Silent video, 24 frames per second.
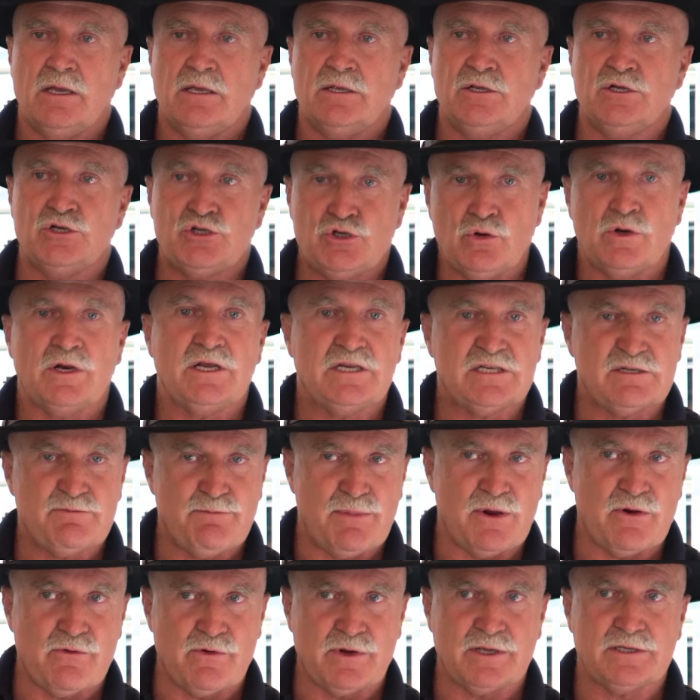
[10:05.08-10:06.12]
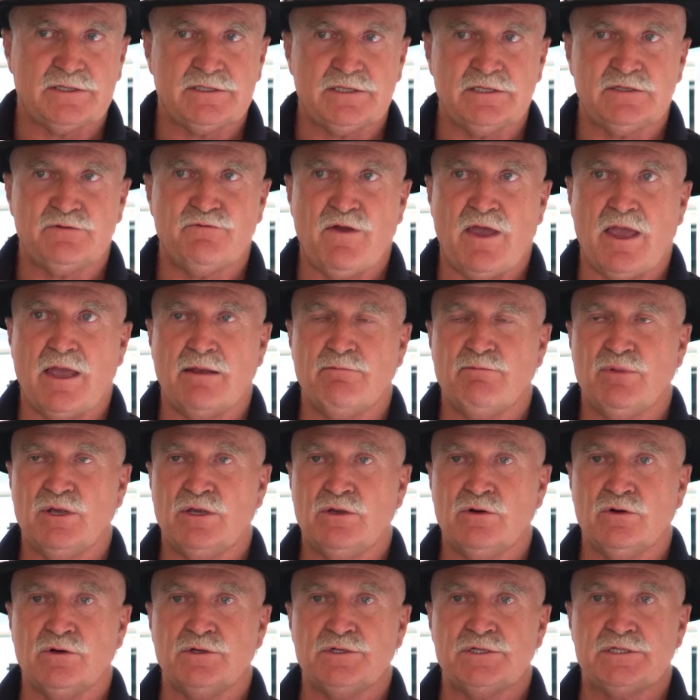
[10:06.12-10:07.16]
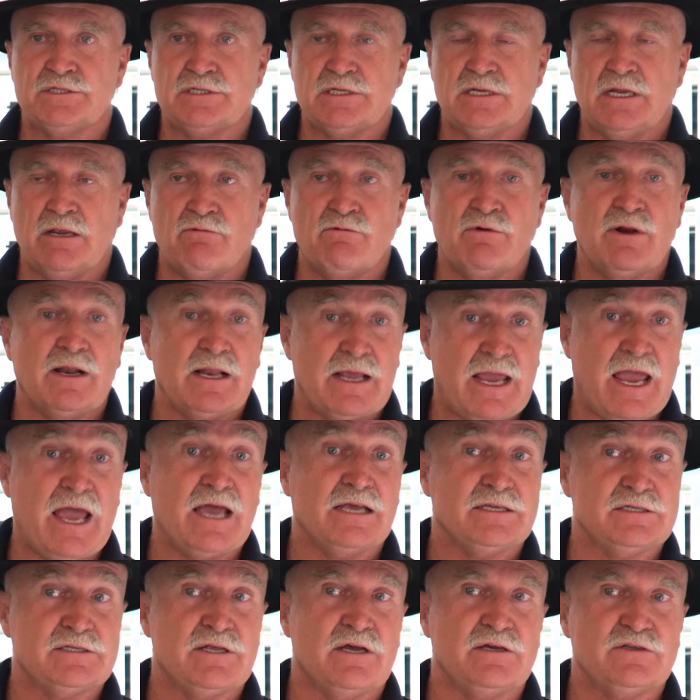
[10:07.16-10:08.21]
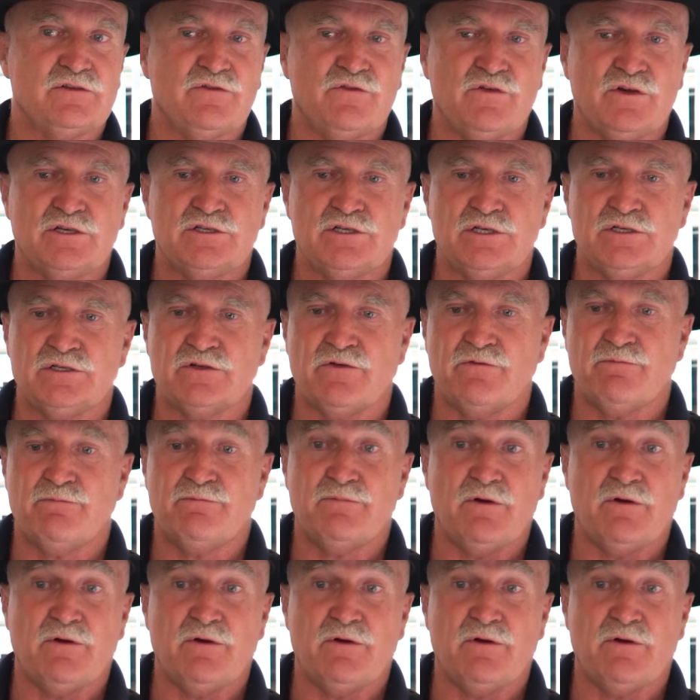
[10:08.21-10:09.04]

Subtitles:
you should experience this van because it really has those features of